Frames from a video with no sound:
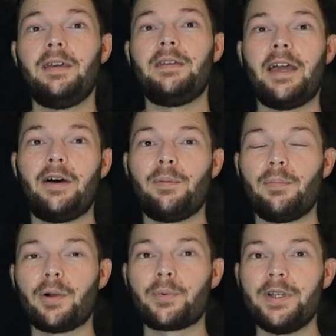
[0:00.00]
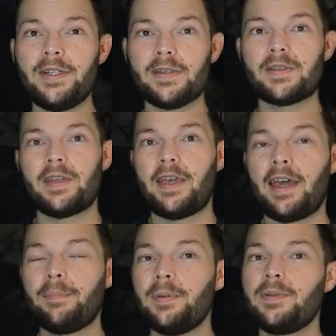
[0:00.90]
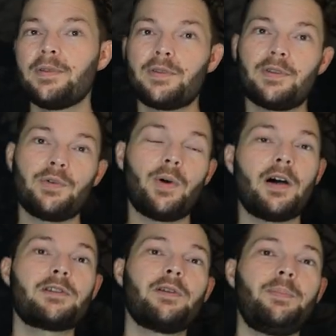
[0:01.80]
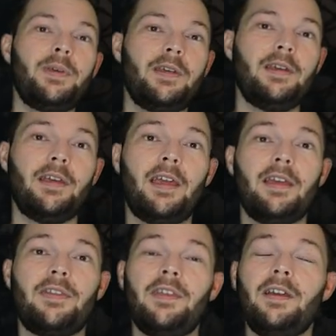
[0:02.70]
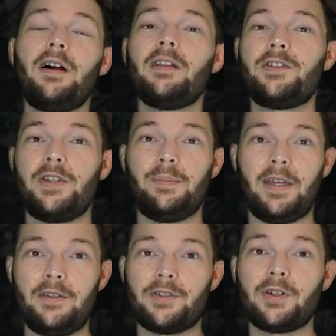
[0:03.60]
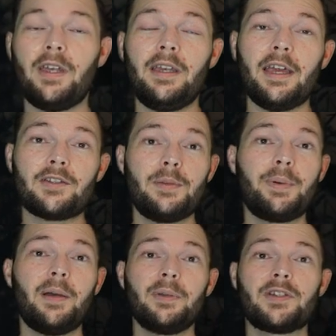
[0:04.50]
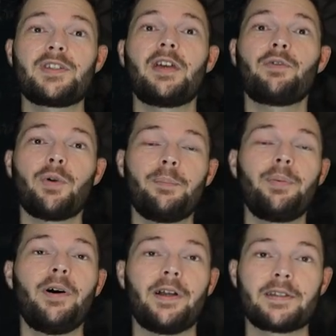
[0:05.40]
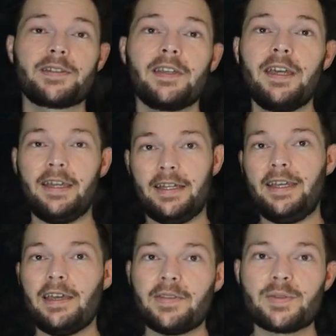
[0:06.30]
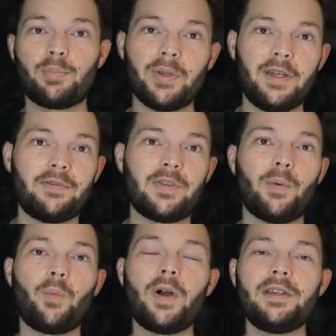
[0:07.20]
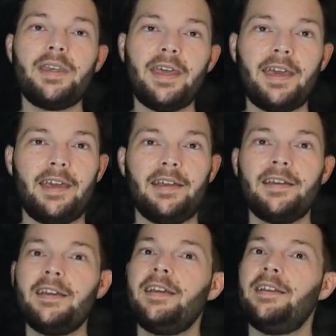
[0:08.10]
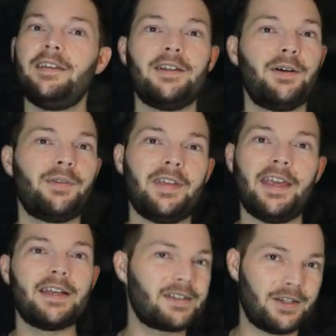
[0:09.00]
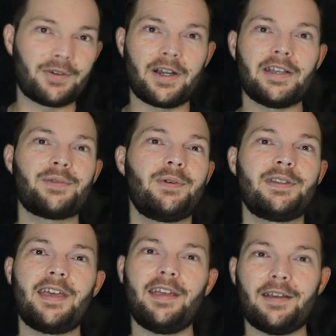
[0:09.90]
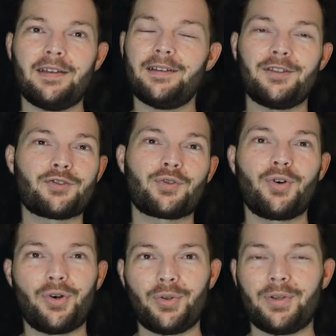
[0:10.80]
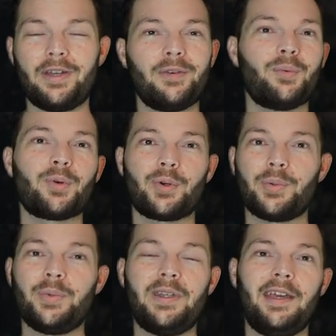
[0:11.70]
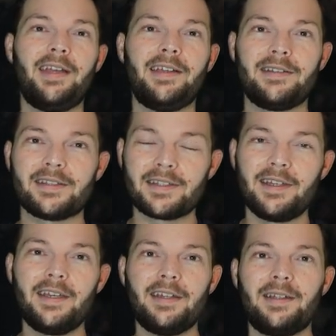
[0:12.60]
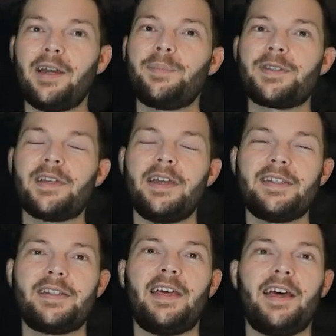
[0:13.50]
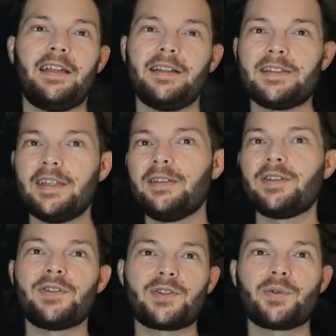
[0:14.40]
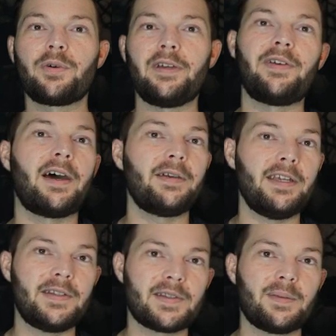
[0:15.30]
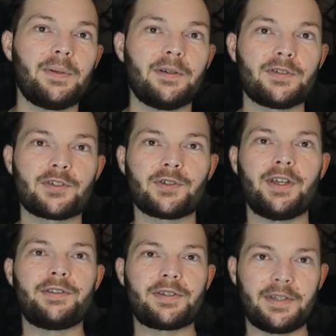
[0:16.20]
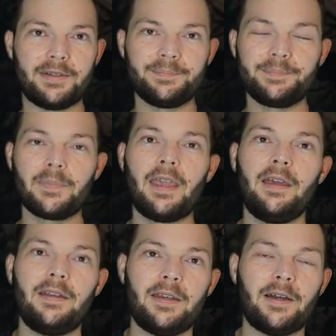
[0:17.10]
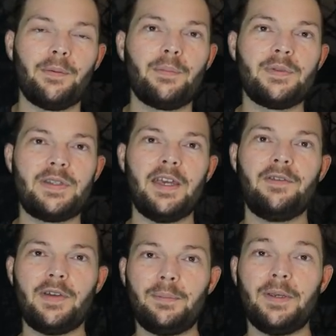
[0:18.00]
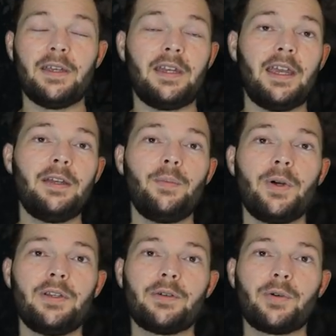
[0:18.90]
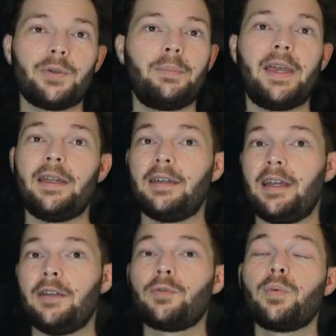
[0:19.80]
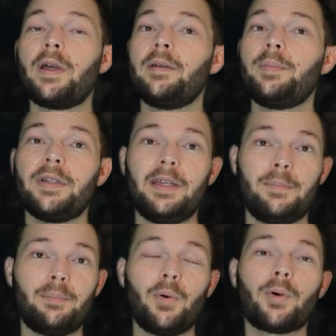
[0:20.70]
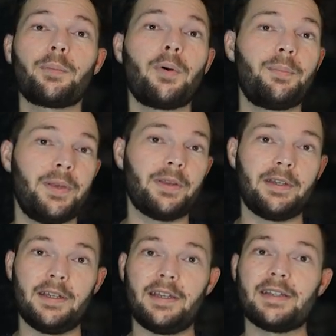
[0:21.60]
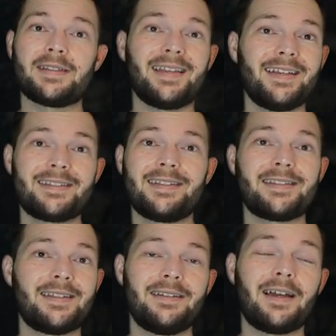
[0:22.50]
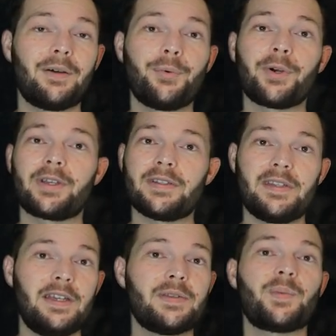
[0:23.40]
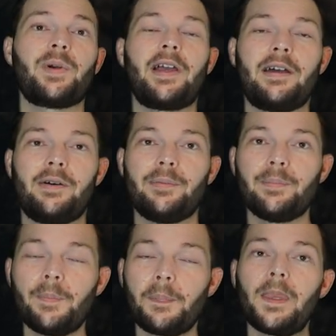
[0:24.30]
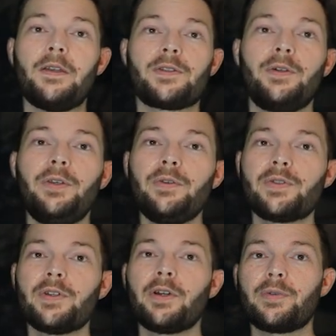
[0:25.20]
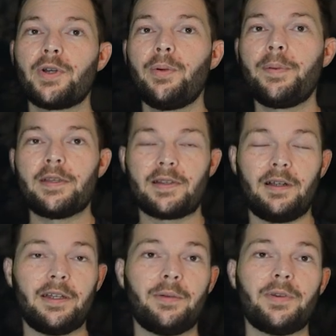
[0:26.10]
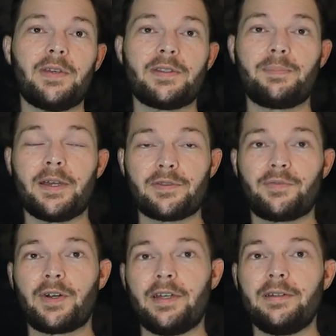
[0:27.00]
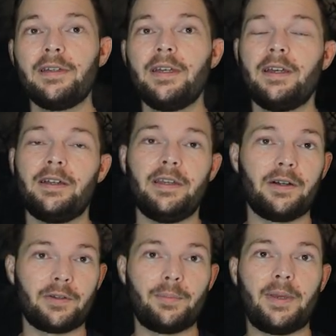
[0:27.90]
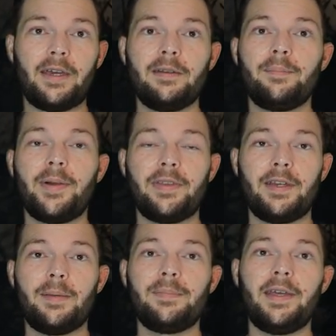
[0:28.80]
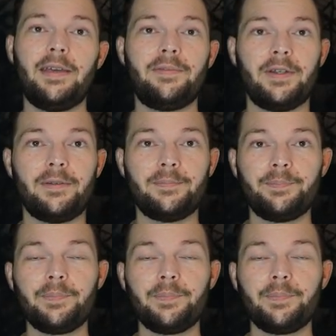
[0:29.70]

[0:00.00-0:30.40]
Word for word: Now, Maurice happens to also be a theology major, and he actually published several books. And he had this belief that one day, you know, the Antichrist would take control and the world would end. Now, besides that, let's get into the story of how he disappeared strangely. Now, David, being an 81 year old man, had incredibly poor mobility. His legs just did not work, his knees were out. So he used to go topaz hunting with his best friend, a younger man by the name David.